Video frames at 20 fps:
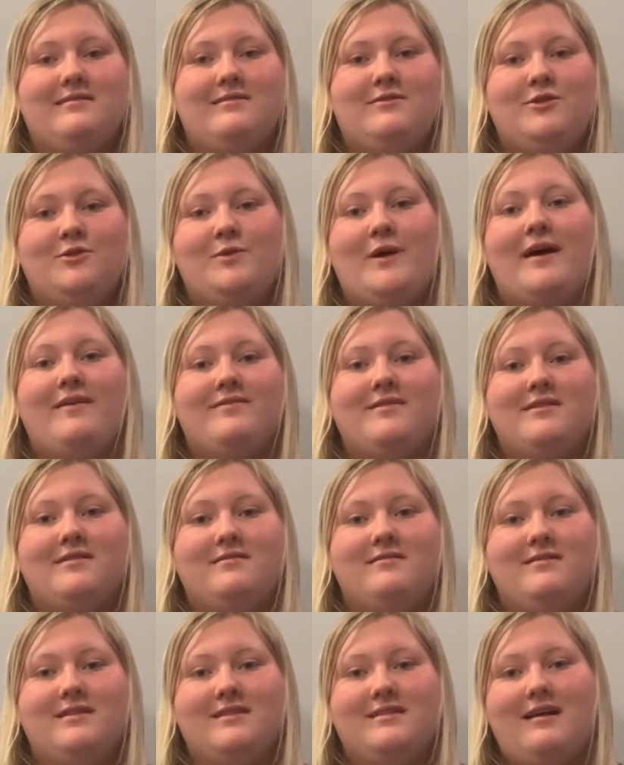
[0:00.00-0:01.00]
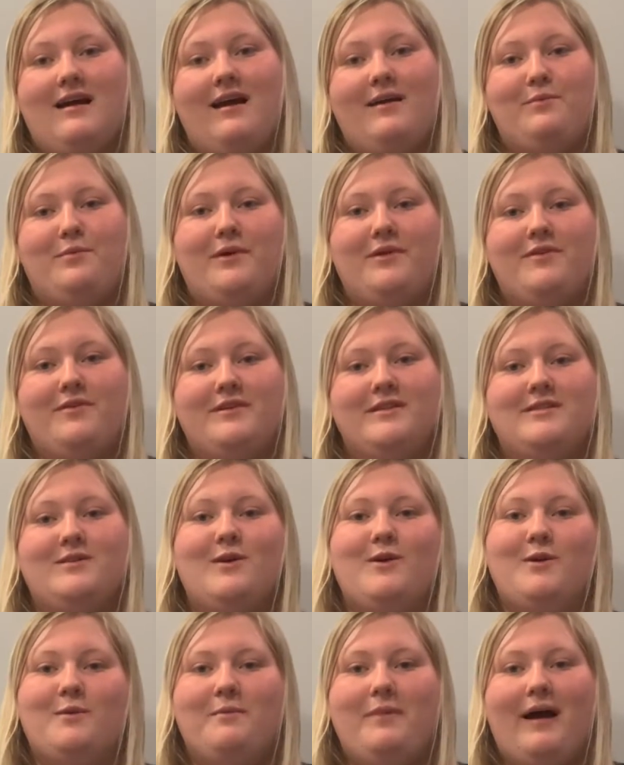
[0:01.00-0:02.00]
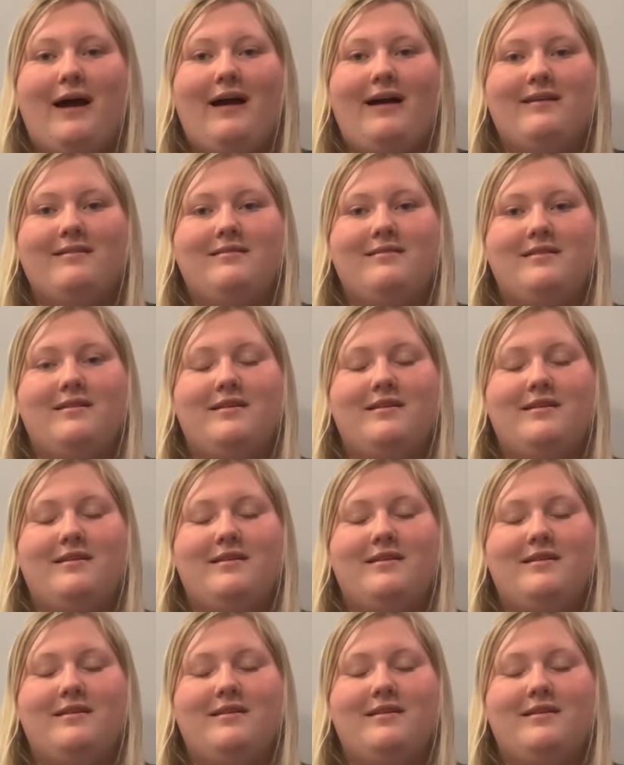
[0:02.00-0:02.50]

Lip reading: You have to decide whether it's good or bad.